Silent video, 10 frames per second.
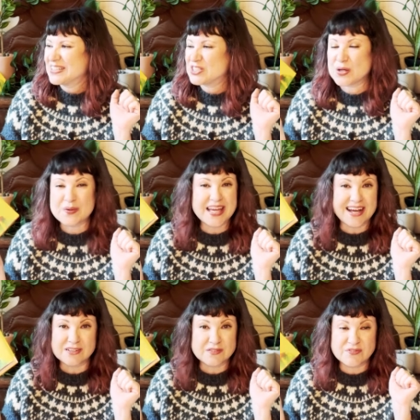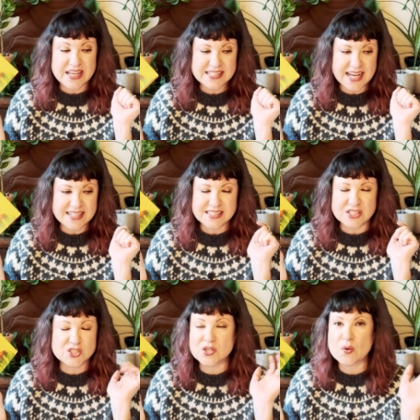So yeah, fantastic.
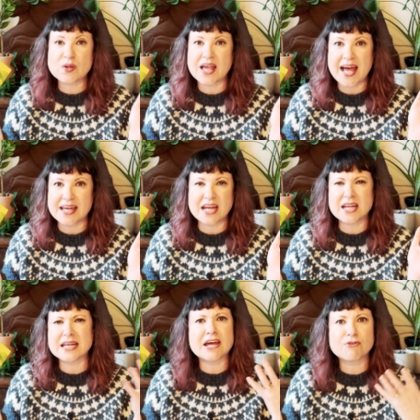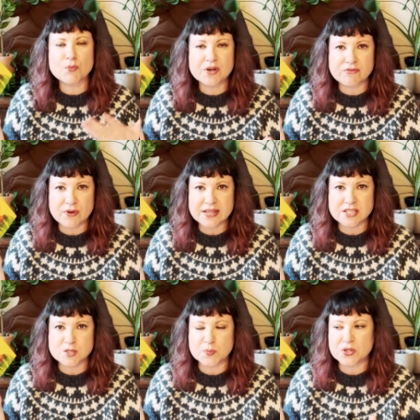So glad. I never would have read
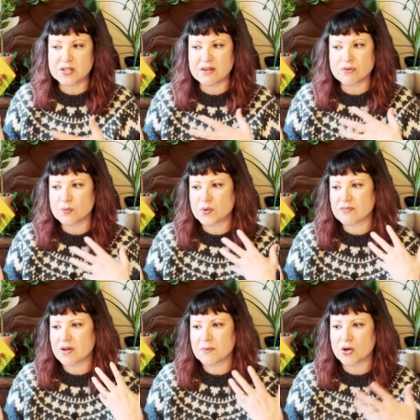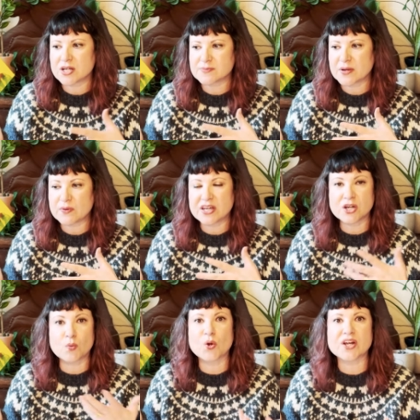this book, never would have come across my
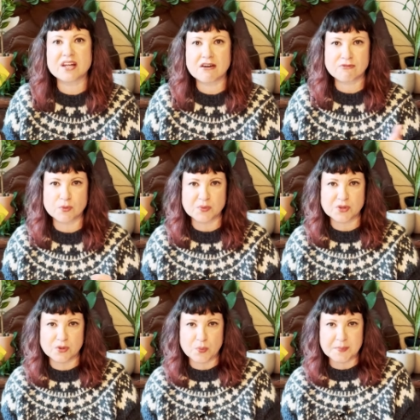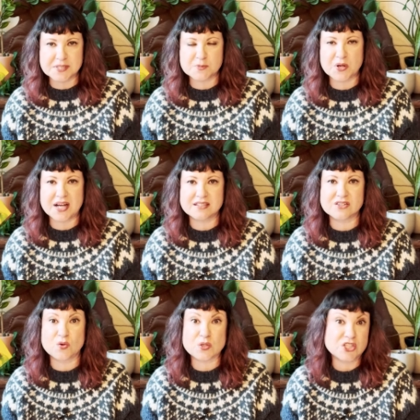radar were it not for the Women's Prize
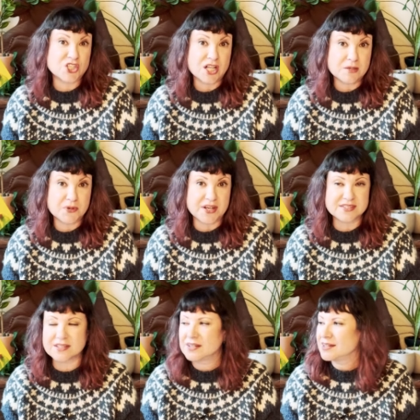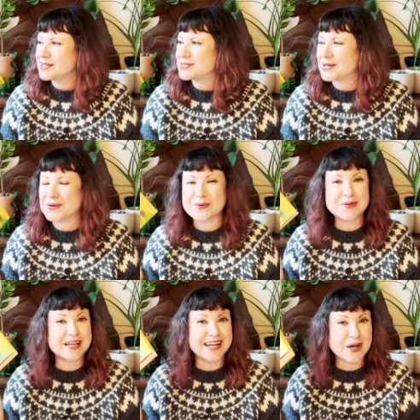or the Jhalak Prize. So
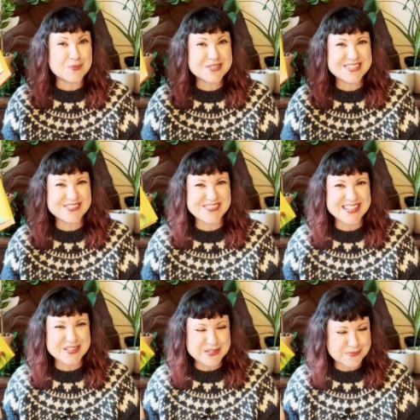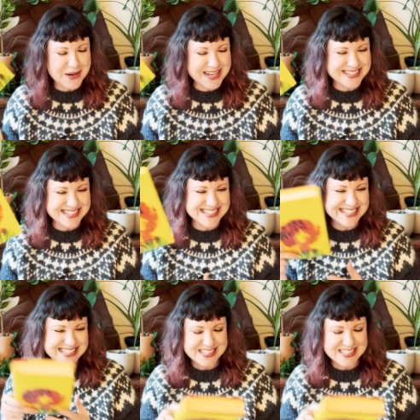it helps to read those prizes.